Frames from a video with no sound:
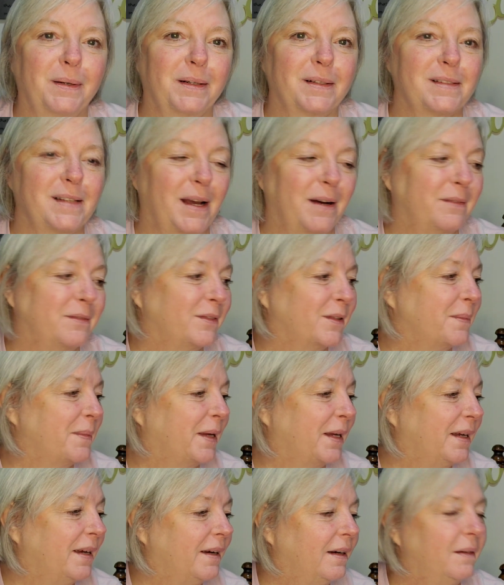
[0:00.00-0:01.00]
works out for
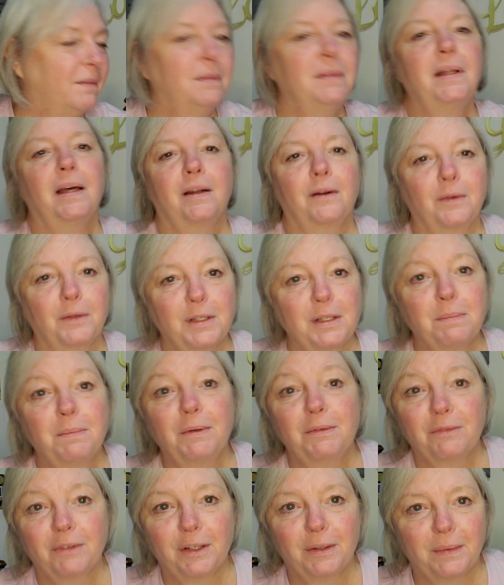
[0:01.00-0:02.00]
me. Well, not always,
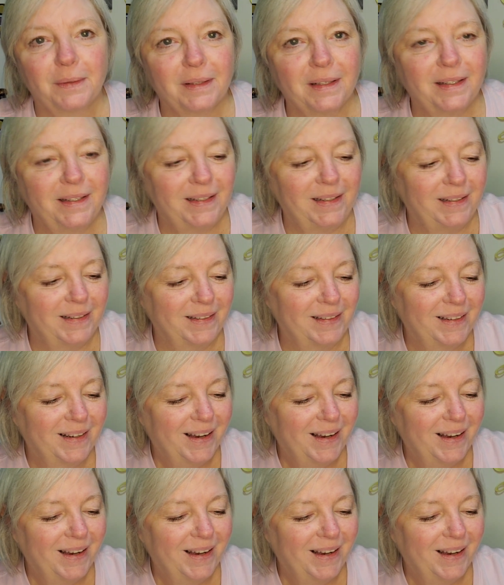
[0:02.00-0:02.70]
but frequently.